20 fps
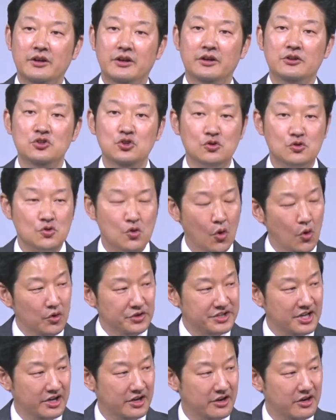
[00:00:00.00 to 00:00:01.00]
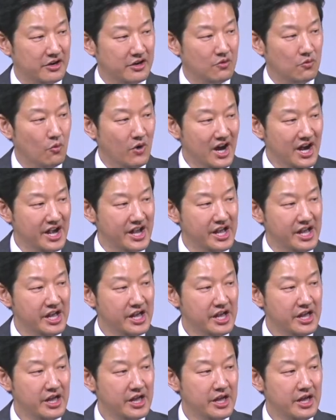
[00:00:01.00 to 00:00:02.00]
You go there. Why?
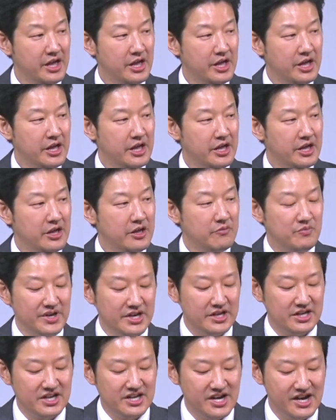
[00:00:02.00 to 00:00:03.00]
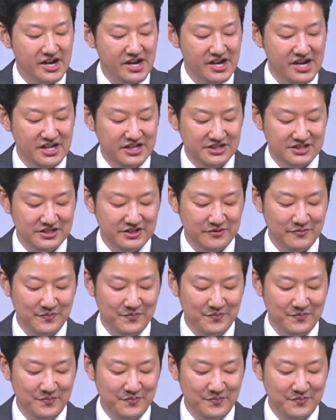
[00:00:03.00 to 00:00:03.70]
Because